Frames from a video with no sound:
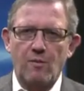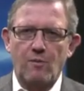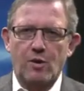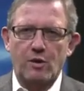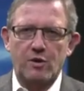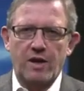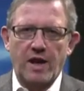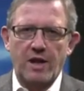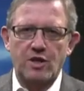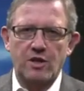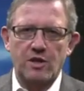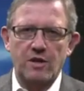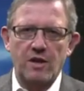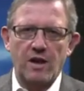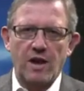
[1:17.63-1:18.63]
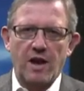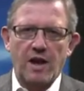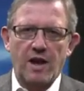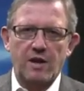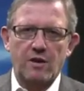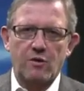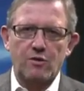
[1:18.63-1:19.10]
protection,
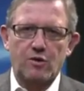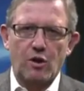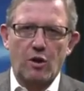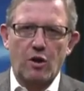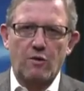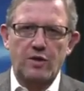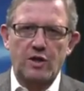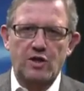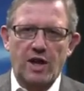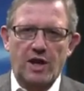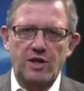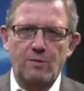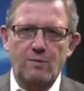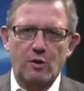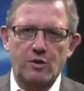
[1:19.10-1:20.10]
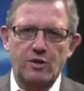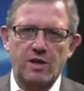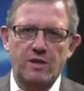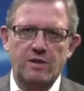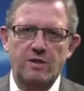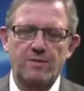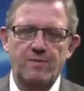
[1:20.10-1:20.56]
and control of the charging
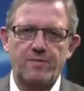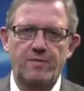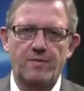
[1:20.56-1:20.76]
process.